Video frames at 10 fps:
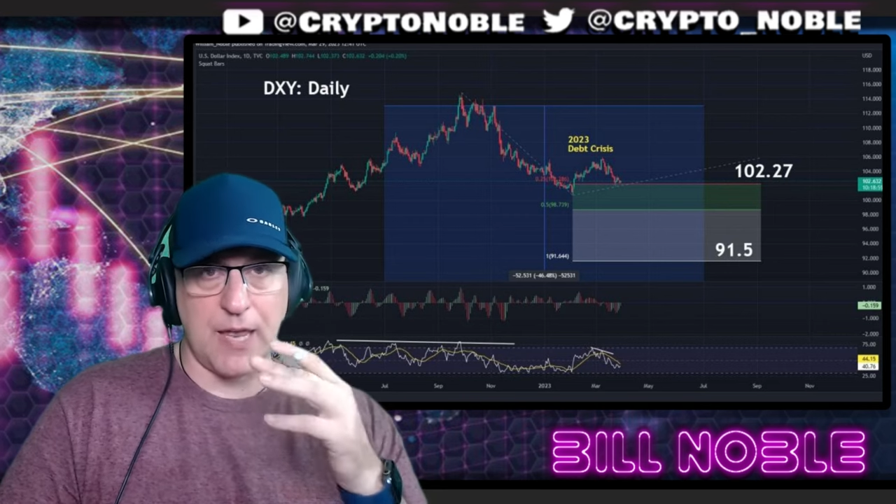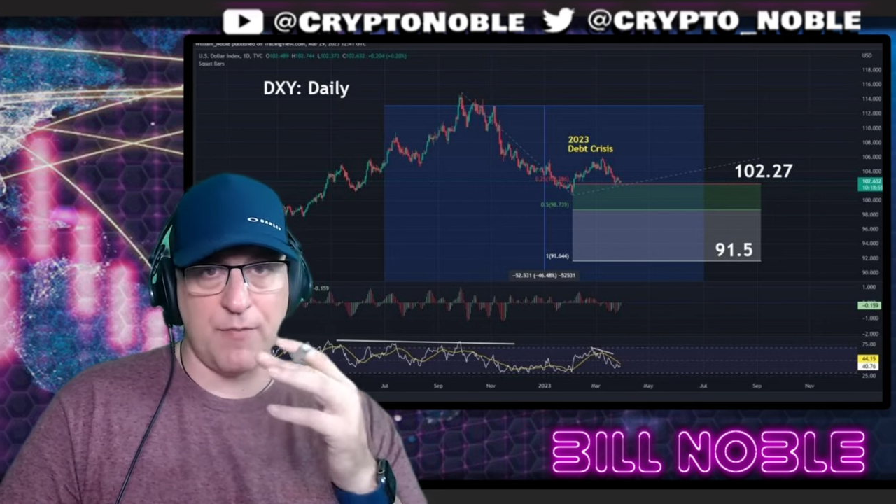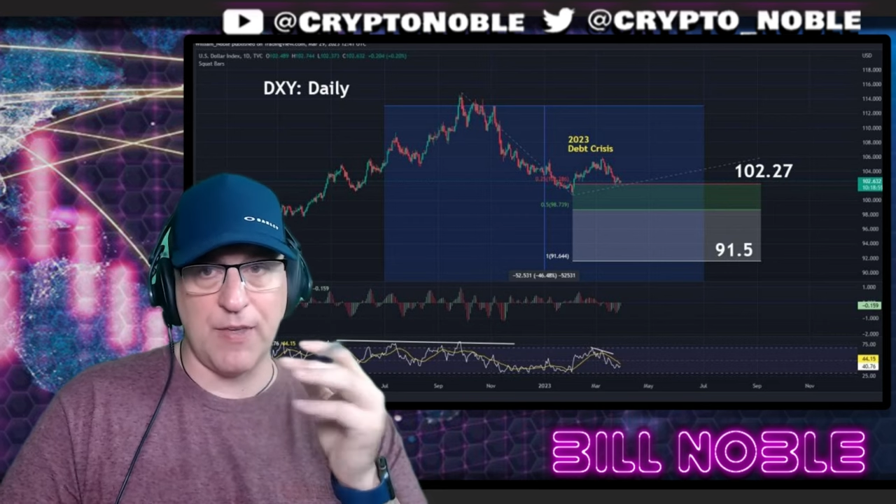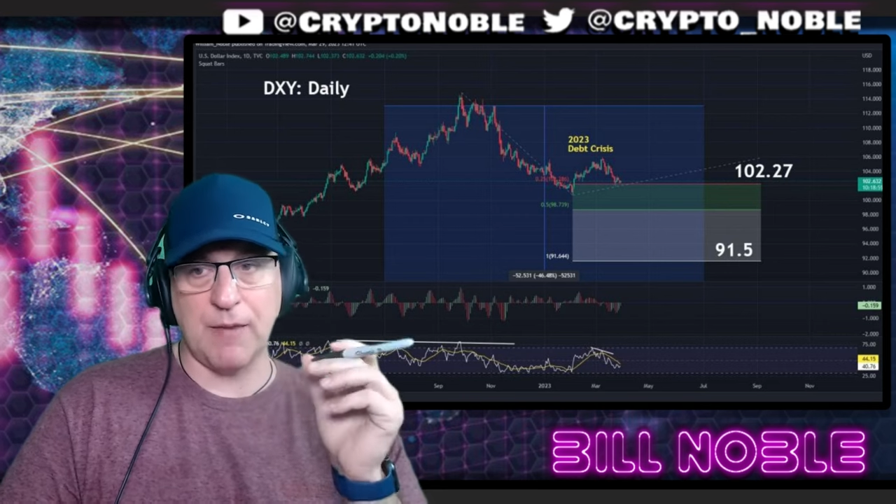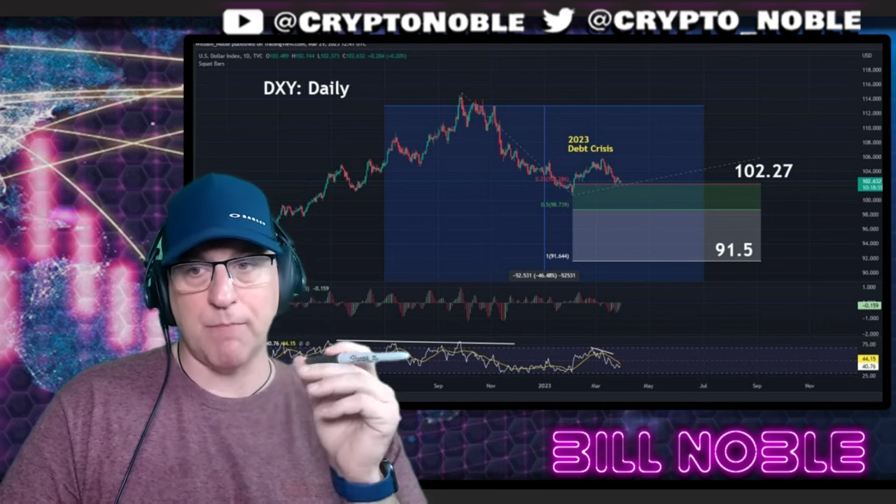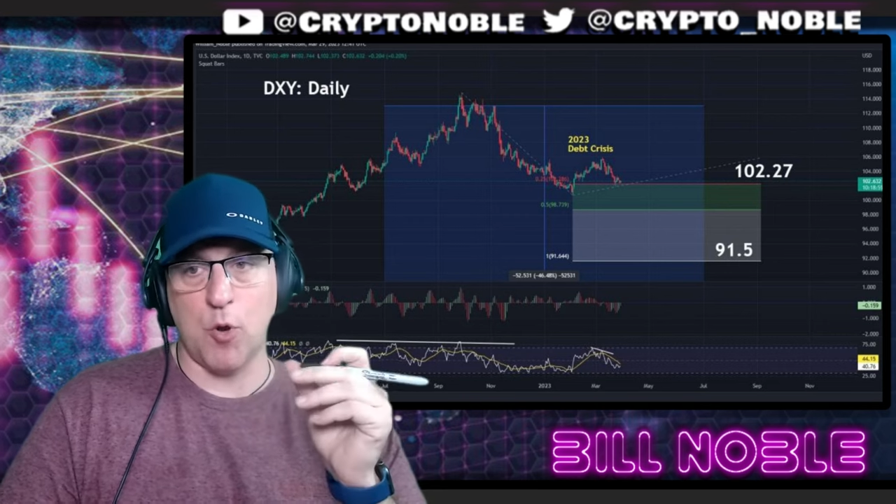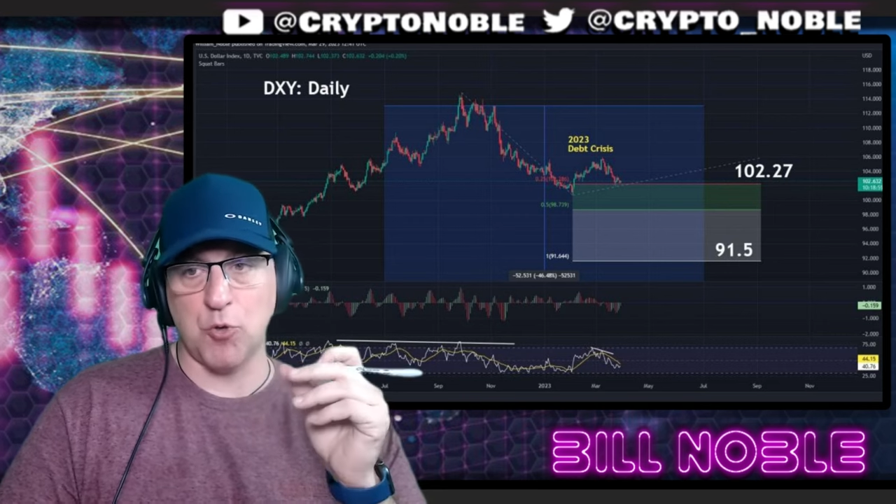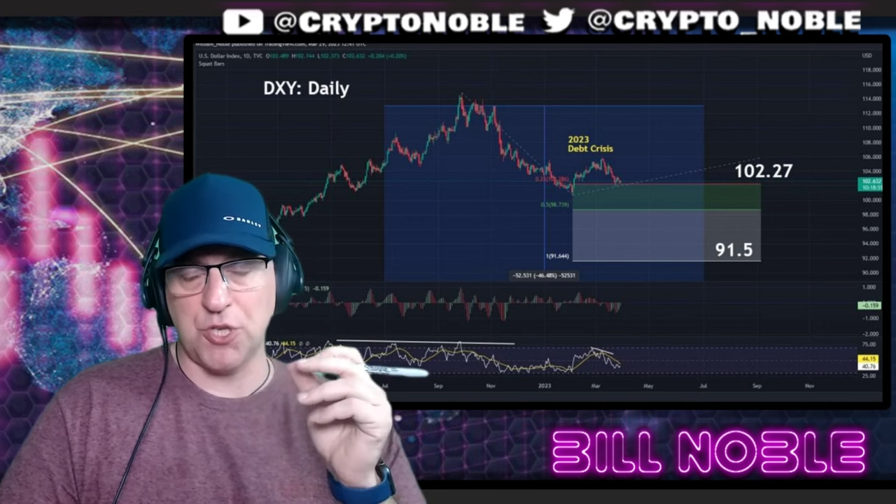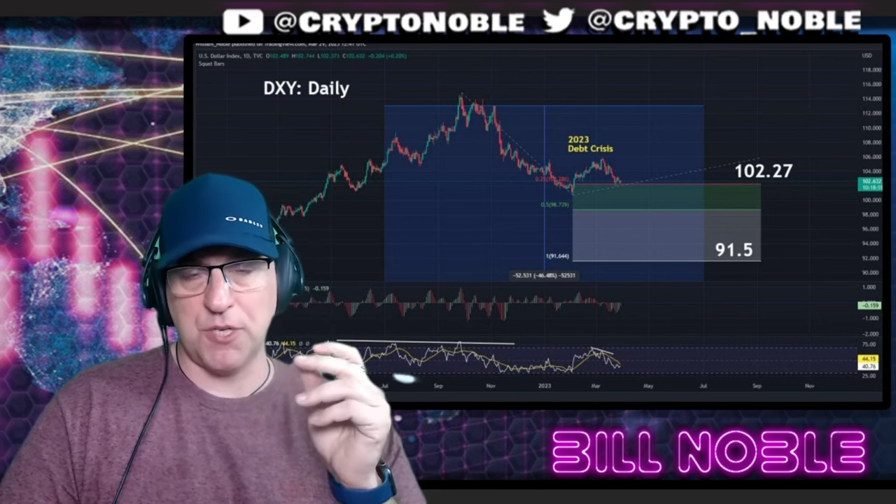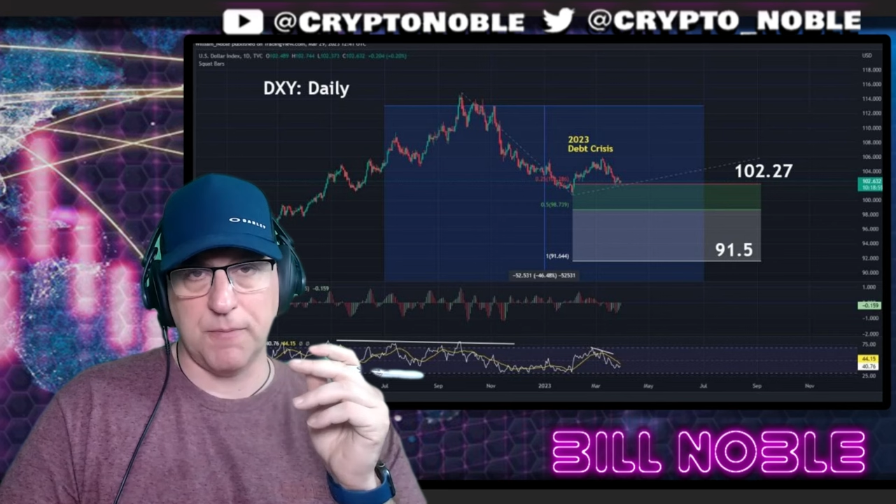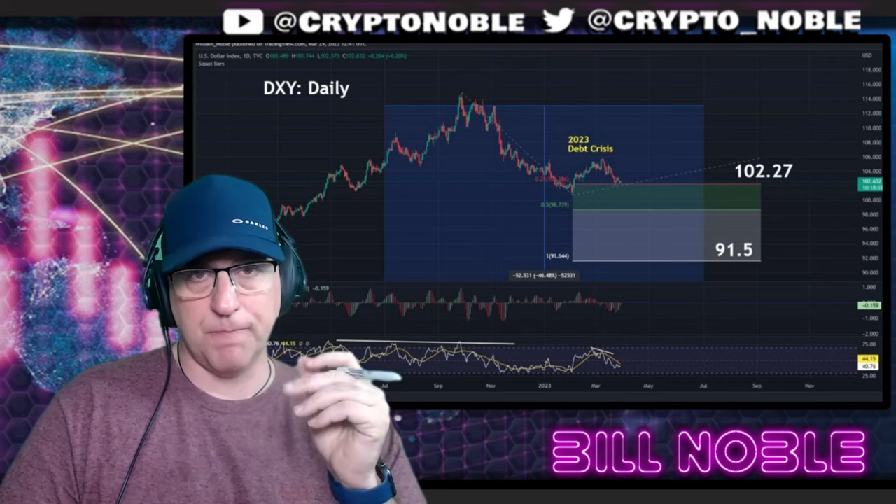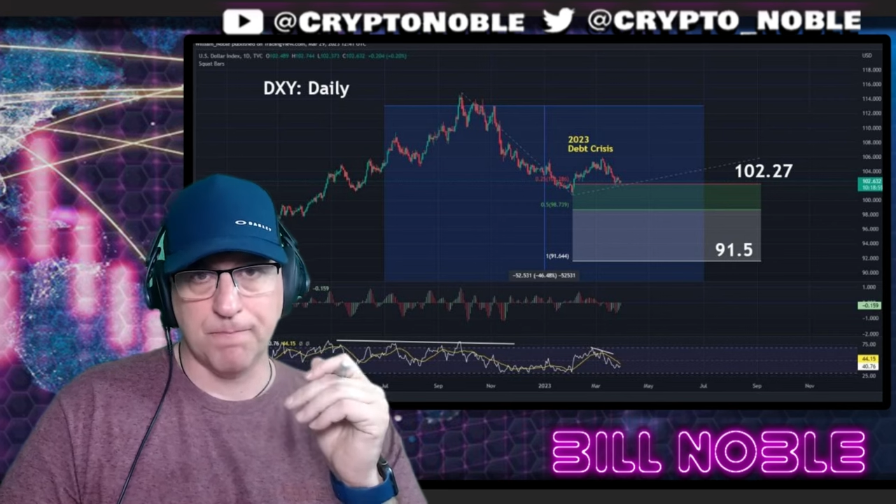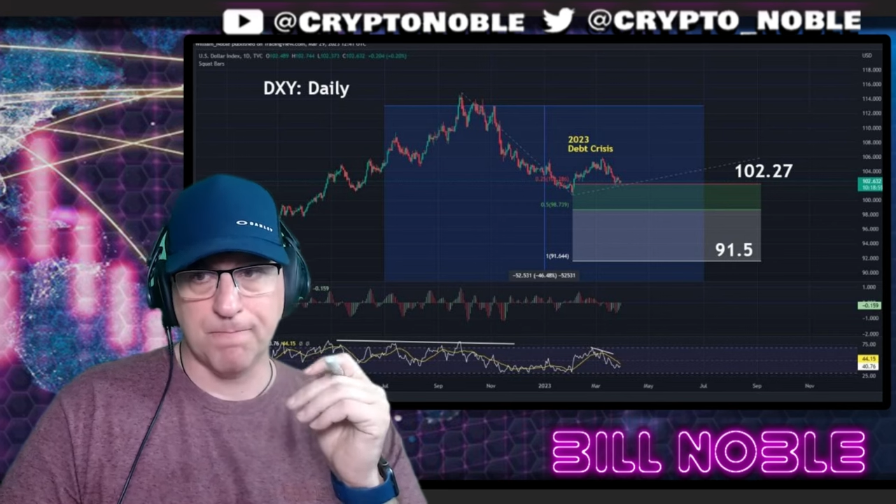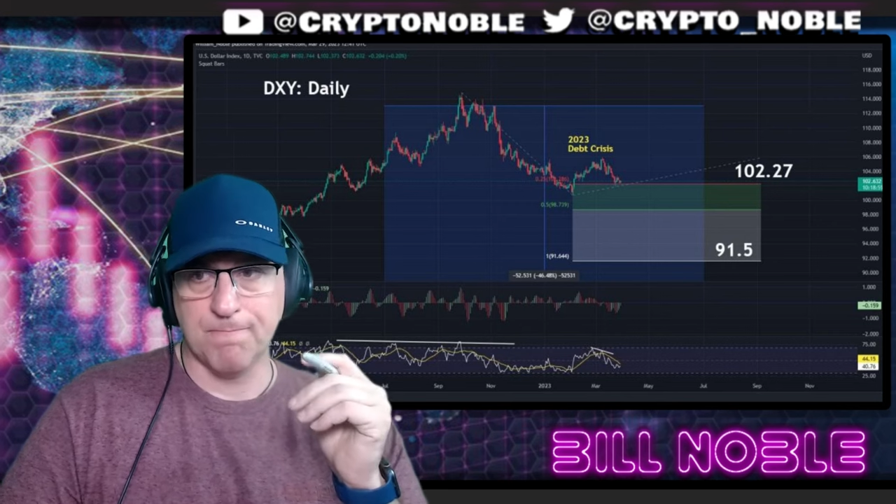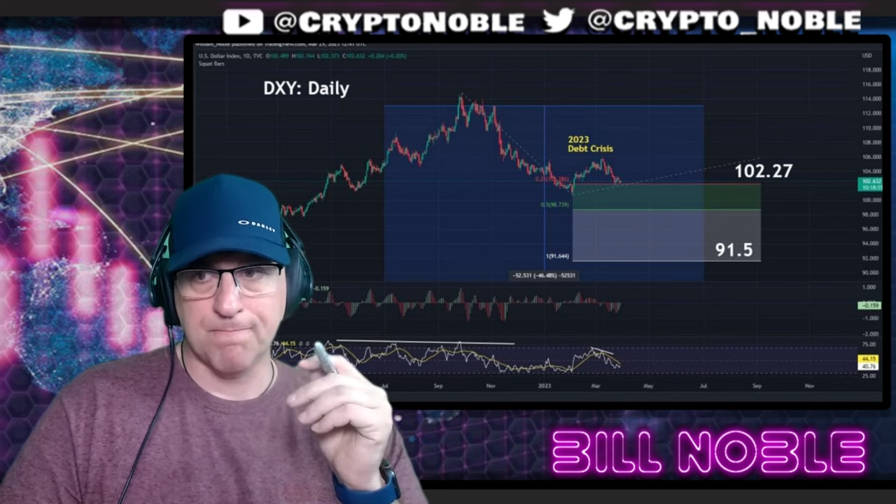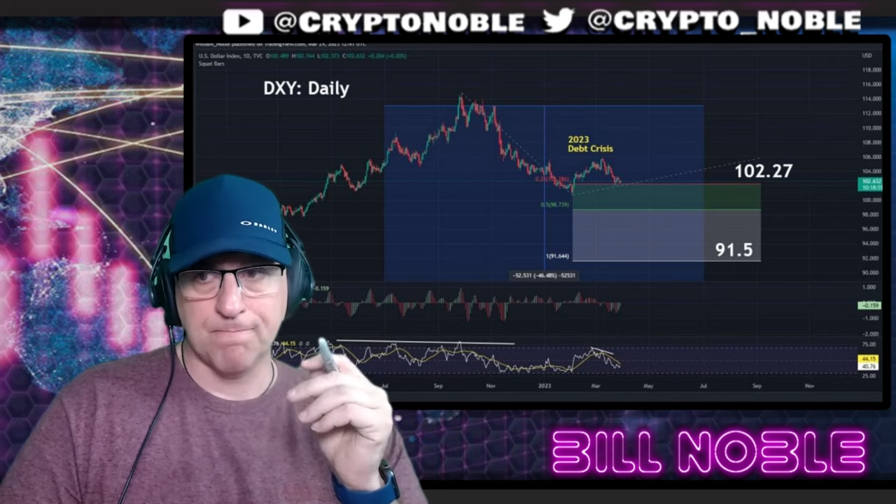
kind of in motion.